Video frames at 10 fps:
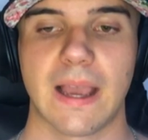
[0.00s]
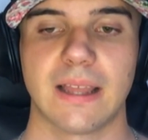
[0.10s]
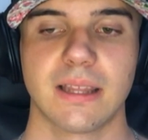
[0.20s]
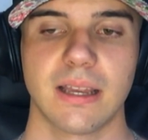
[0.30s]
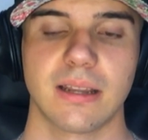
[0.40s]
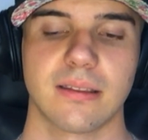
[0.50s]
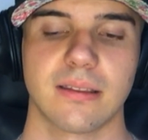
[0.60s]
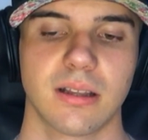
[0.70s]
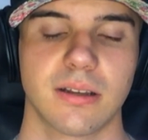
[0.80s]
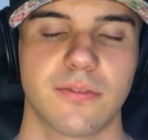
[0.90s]
And then
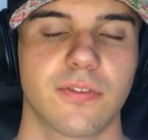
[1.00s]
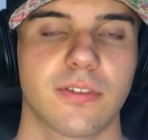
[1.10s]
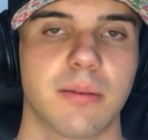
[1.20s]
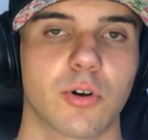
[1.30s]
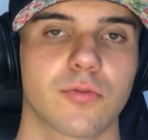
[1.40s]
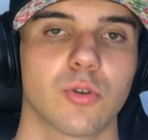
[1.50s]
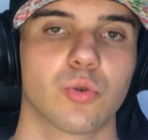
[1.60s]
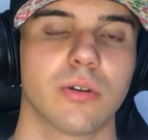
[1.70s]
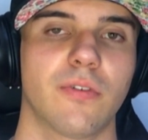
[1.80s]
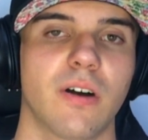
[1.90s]
still in summer of twenty
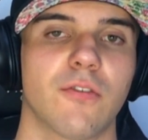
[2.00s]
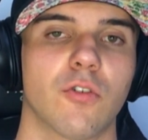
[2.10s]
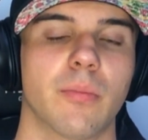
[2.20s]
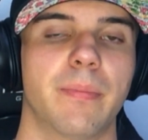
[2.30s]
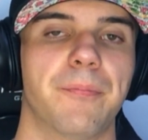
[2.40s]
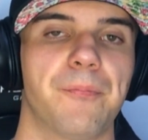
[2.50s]
twenty-five, we'll,